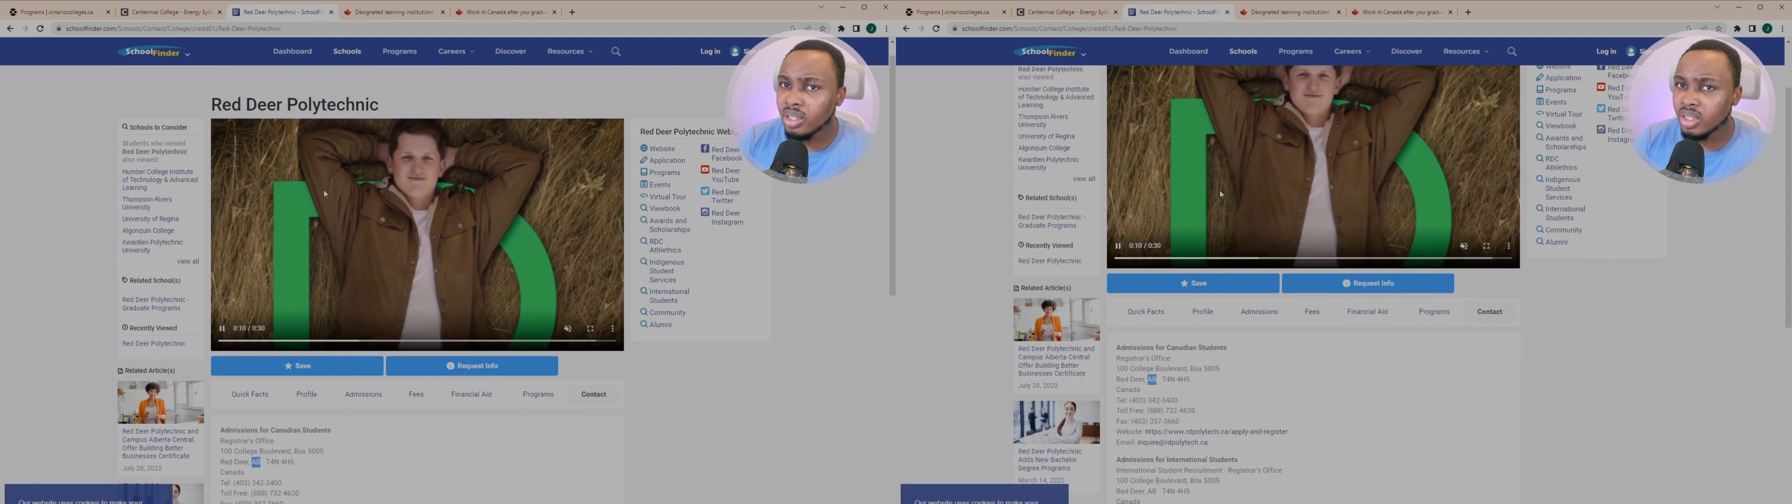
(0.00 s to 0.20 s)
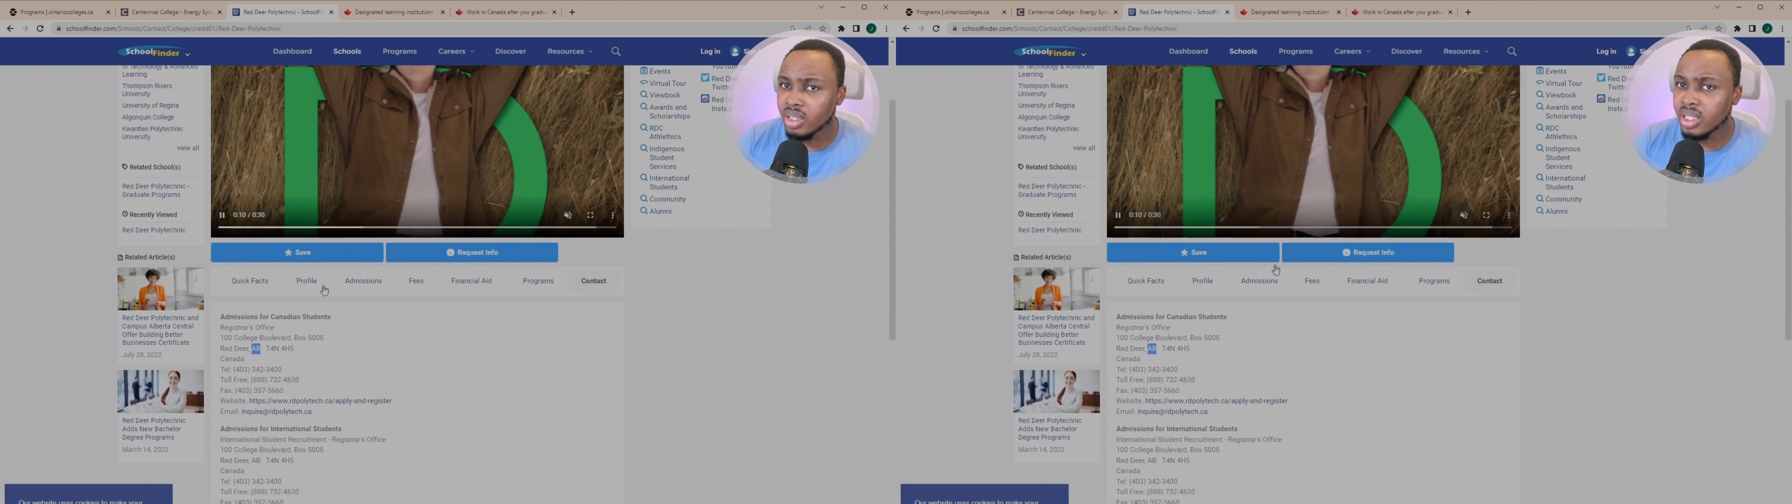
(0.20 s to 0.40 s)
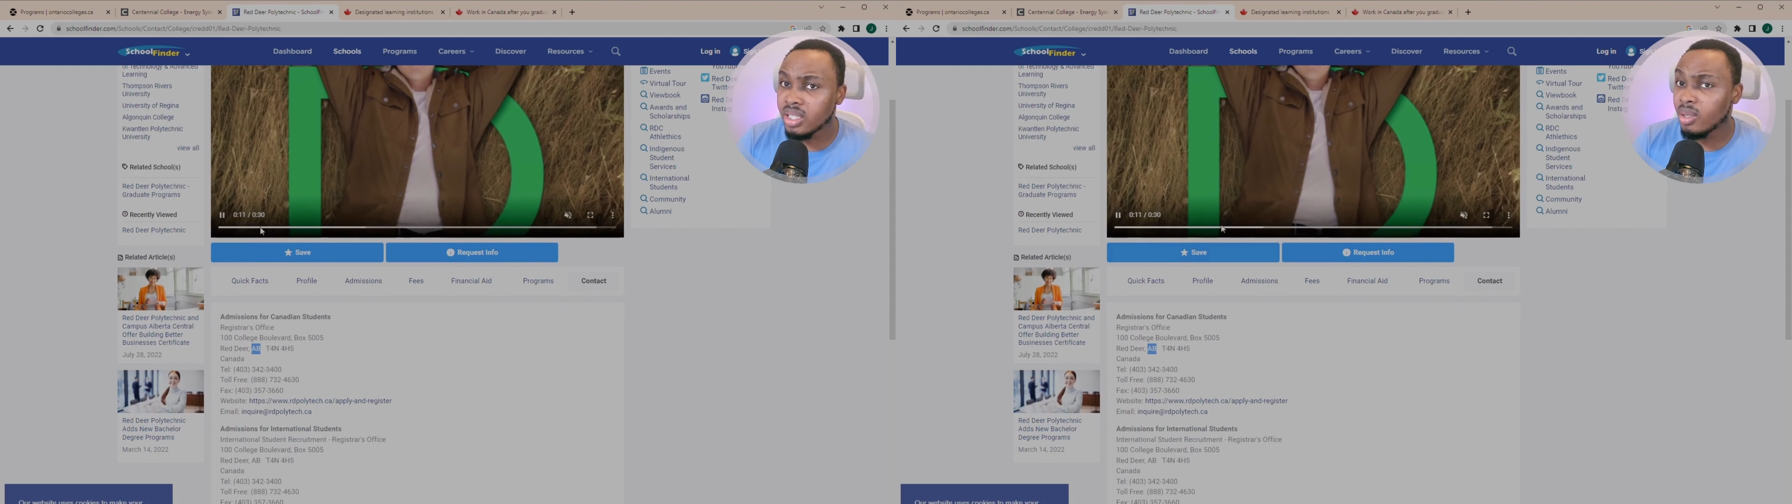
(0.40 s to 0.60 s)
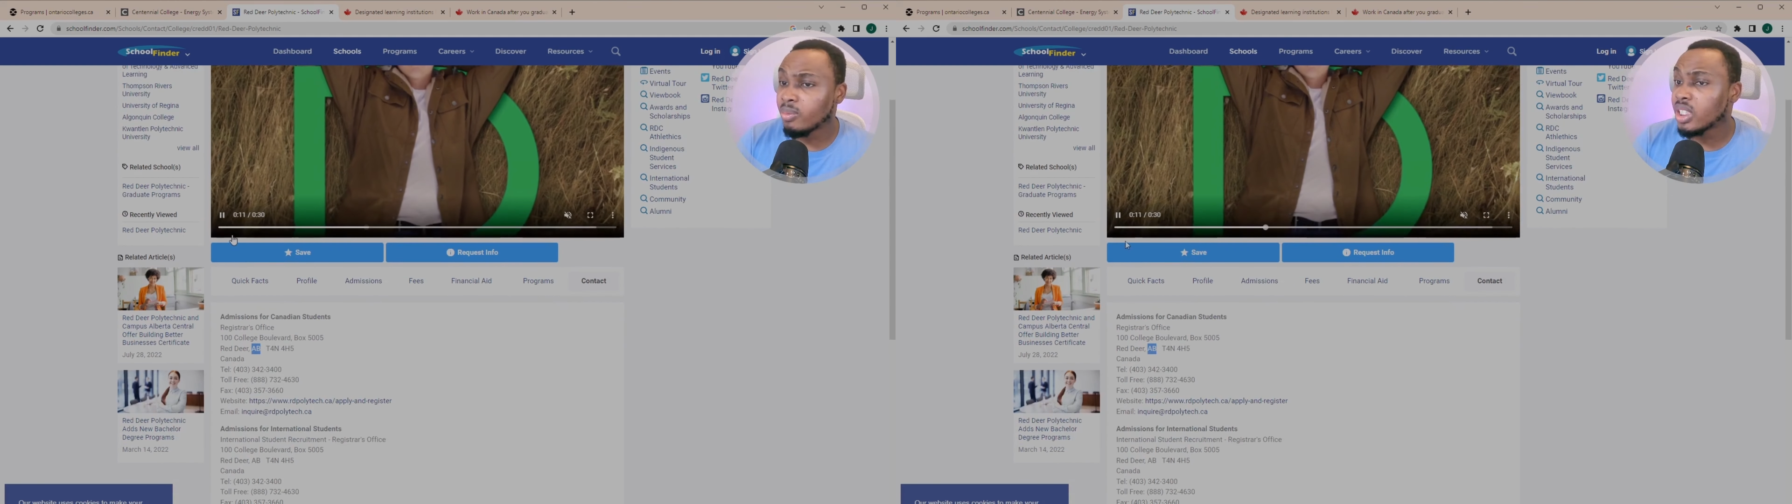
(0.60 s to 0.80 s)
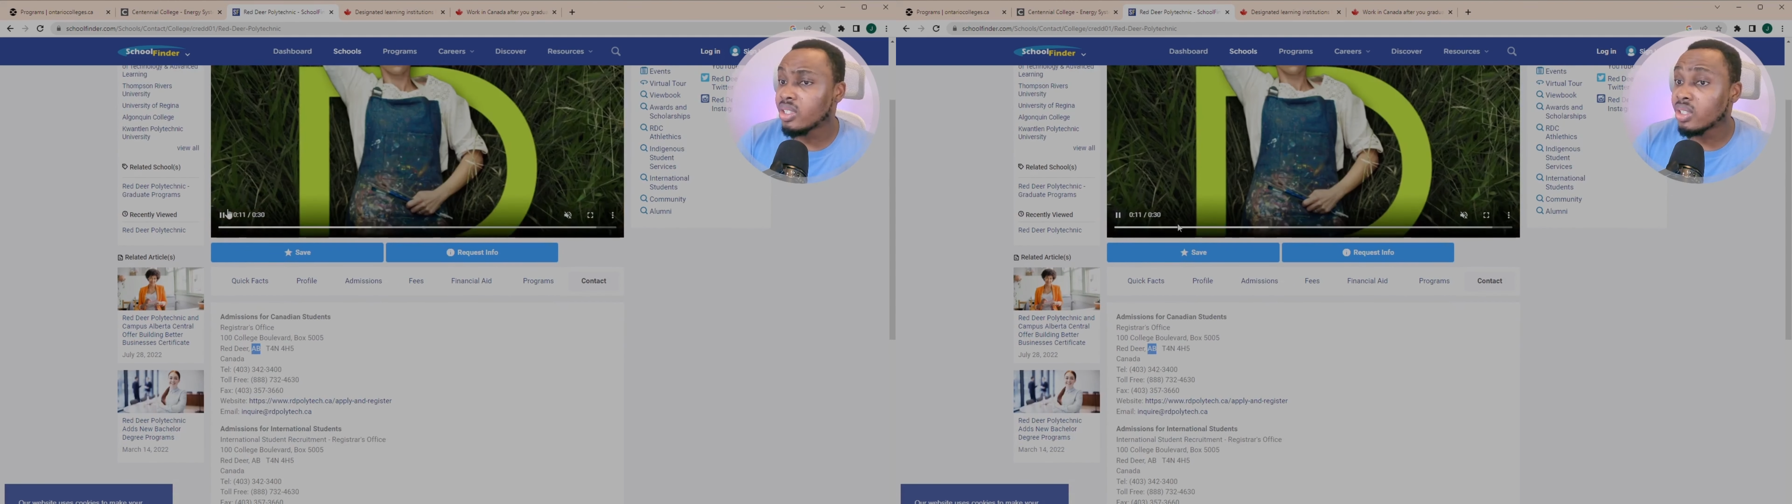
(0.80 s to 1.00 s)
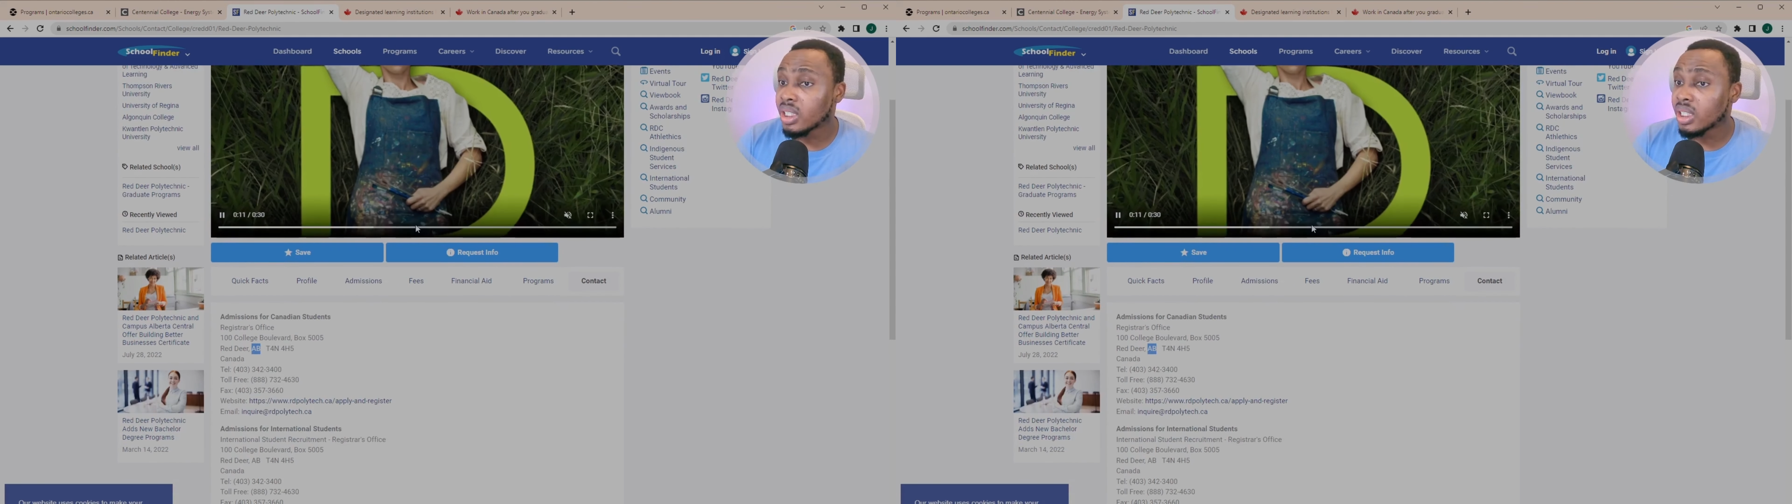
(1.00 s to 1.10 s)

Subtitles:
you can see some details.